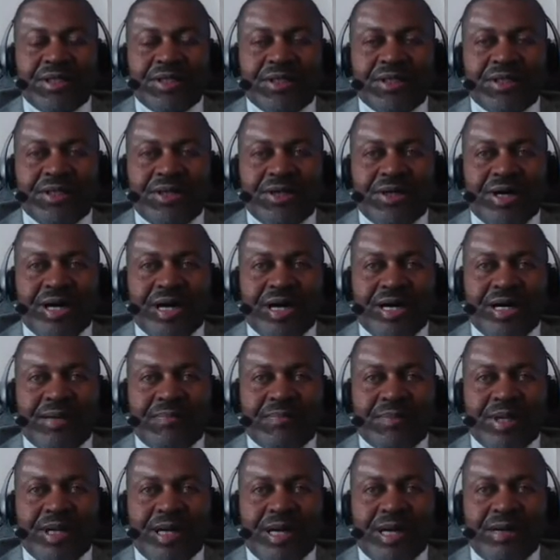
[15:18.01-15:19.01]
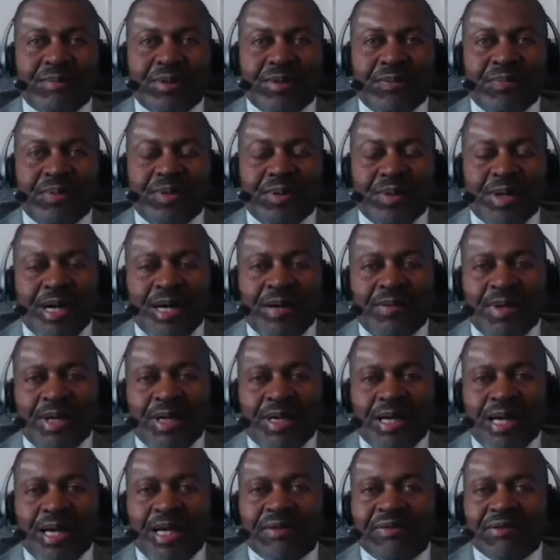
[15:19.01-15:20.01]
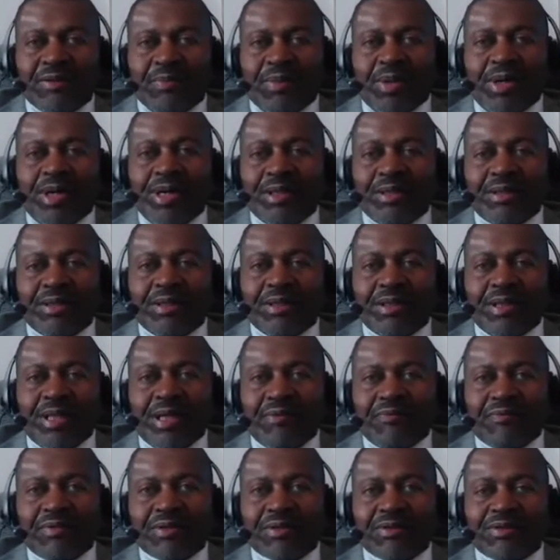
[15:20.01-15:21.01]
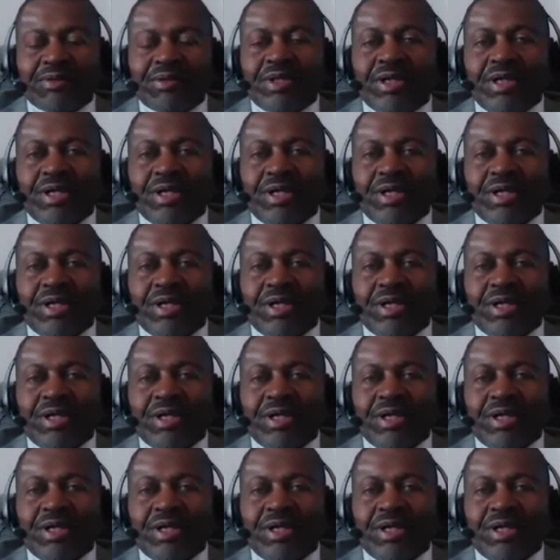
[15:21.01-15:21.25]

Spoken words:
you know, I'm at the partner level.